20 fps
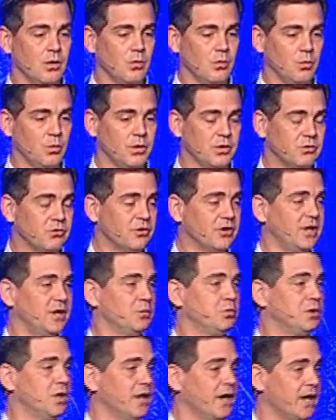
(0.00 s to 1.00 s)
We'd create a
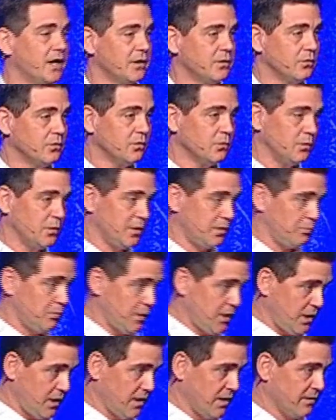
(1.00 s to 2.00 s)
plan. We'd
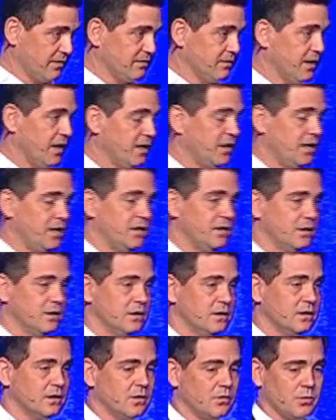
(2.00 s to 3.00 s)
be exciting.
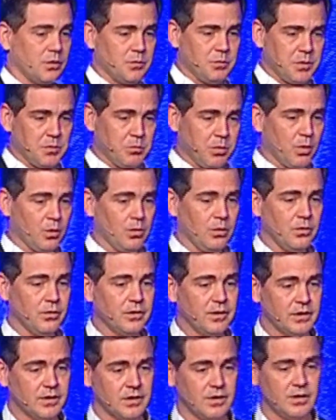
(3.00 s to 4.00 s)
We'd be
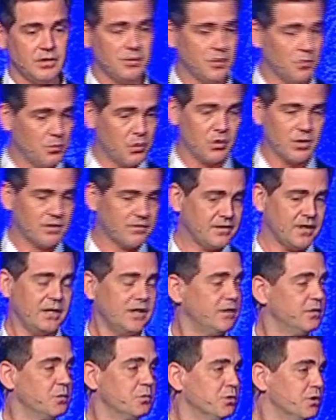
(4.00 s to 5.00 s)
bold. The more
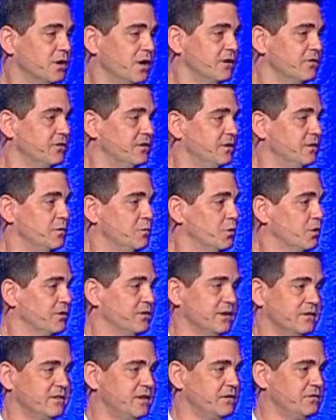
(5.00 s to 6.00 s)
exciting the production, the more
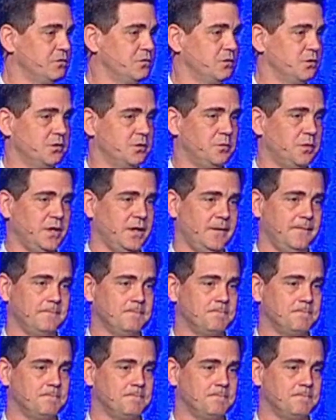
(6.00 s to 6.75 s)
successful it would be.